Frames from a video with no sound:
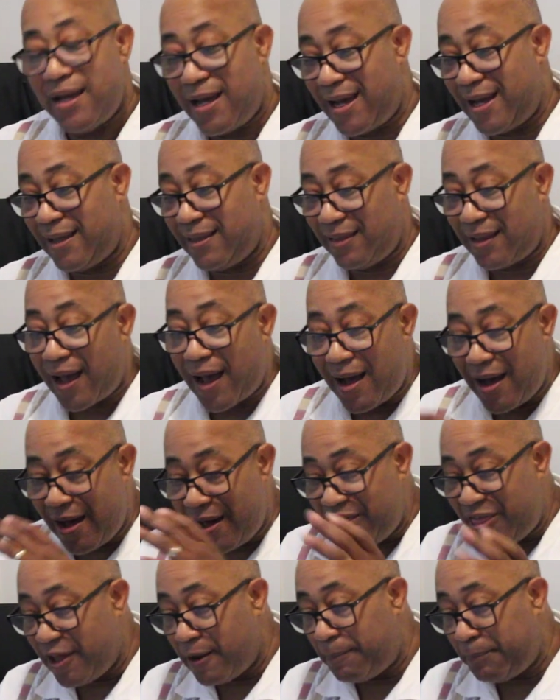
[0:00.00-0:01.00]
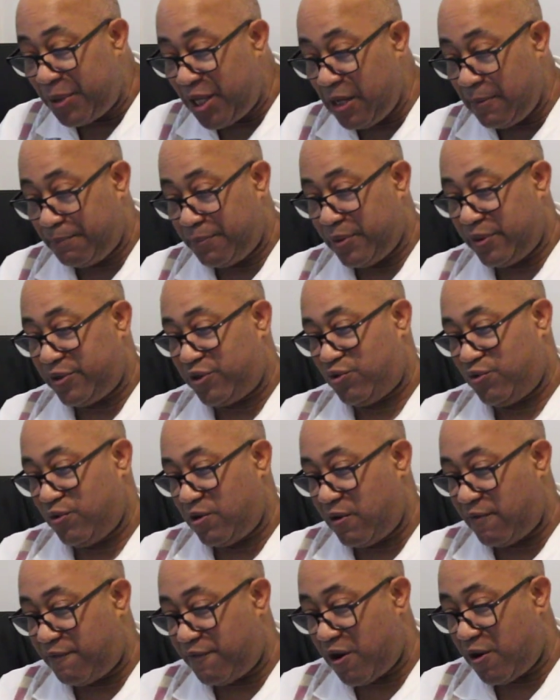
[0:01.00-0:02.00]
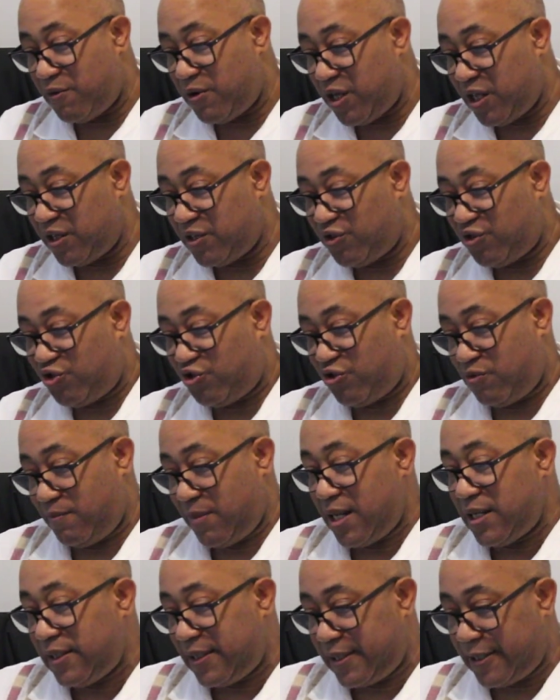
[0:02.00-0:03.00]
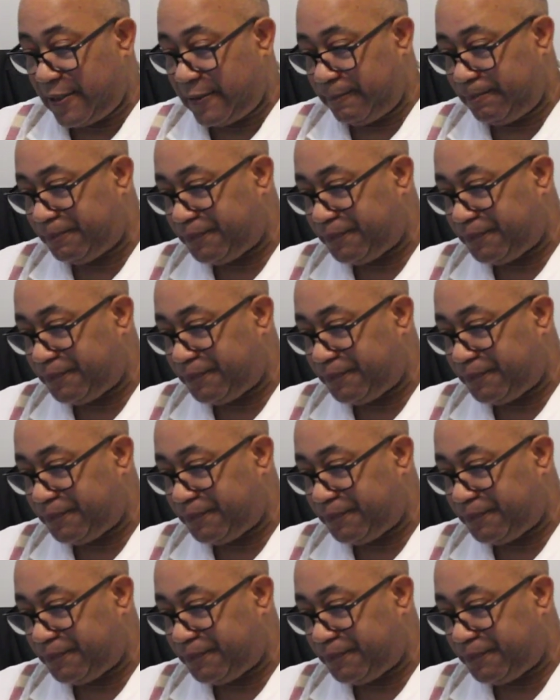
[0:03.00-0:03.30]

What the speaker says: and other people. So they're very instrumental.